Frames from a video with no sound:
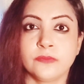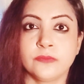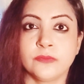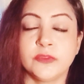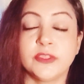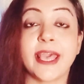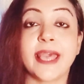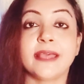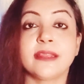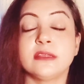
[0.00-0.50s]

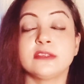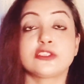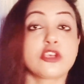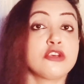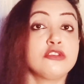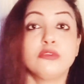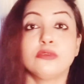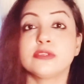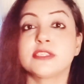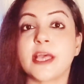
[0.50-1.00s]
There is
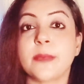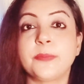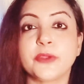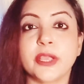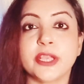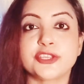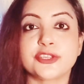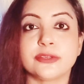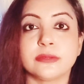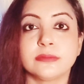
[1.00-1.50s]
no
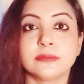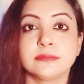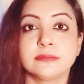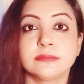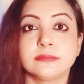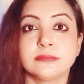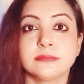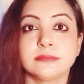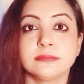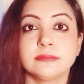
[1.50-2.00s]
separation.
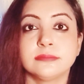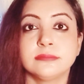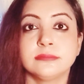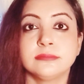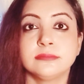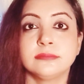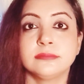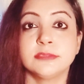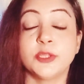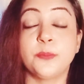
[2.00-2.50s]

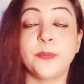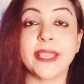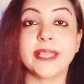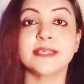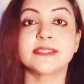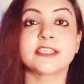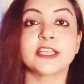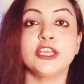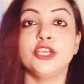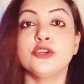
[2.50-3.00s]
The
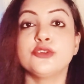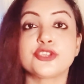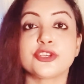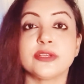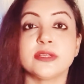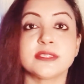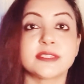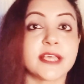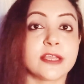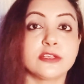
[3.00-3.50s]
biggest illusion
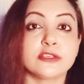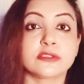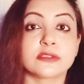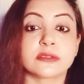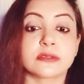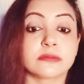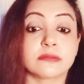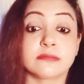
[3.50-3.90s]
is there is